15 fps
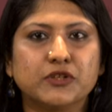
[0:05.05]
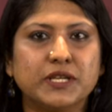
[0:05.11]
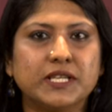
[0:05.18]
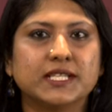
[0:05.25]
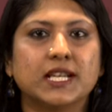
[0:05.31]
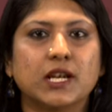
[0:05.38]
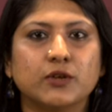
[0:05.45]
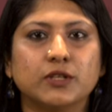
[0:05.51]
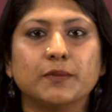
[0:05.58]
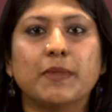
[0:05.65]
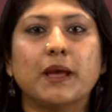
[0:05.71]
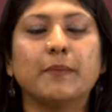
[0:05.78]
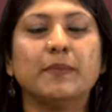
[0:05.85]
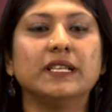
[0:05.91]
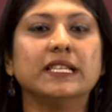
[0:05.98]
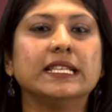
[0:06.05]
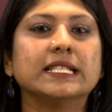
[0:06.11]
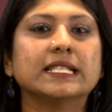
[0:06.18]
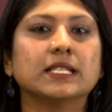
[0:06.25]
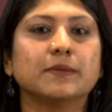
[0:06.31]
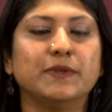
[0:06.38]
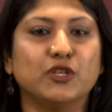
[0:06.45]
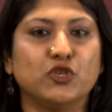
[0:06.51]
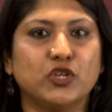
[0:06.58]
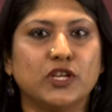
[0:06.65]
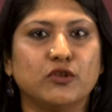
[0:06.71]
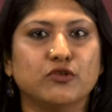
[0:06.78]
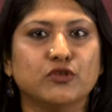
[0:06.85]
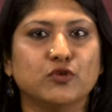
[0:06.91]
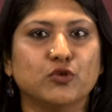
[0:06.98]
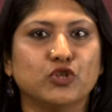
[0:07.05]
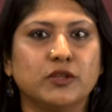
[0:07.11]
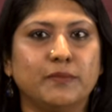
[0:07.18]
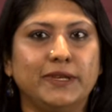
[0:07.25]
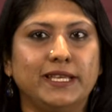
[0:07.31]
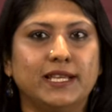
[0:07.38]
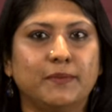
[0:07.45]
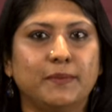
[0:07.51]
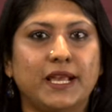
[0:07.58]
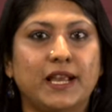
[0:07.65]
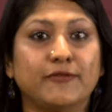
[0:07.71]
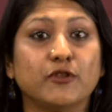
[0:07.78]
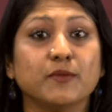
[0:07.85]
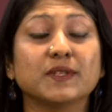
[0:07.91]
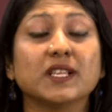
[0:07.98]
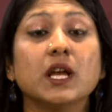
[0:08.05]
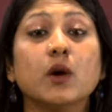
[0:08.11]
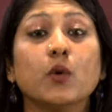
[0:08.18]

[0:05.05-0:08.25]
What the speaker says: tree surrounded by buildings is being shared on social media platforms